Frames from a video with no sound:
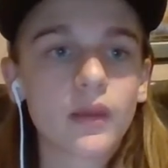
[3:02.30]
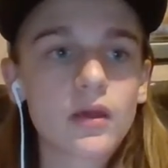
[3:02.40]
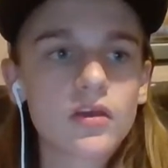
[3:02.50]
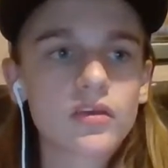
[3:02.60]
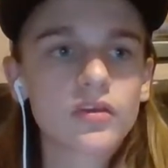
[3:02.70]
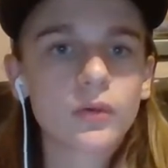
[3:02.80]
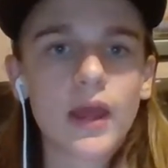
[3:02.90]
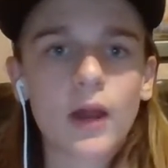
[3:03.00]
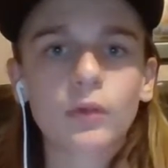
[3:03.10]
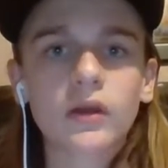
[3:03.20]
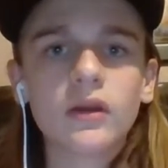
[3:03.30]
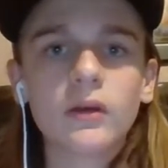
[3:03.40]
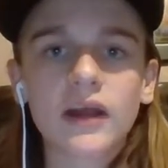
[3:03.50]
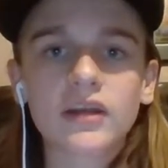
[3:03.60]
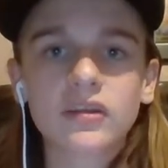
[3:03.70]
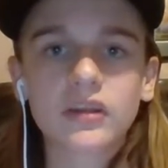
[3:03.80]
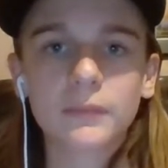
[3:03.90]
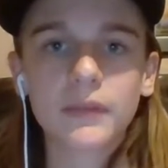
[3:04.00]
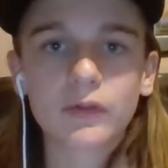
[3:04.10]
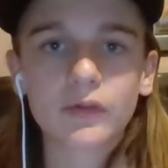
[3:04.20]
so yeah, we're gonna actually
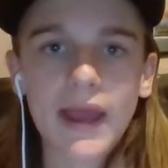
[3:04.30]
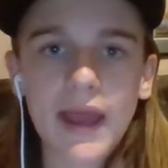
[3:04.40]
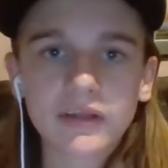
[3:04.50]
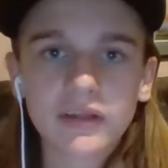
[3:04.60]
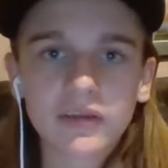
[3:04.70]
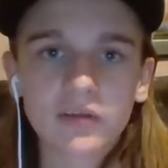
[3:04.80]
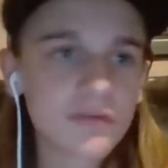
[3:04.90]
be reacting to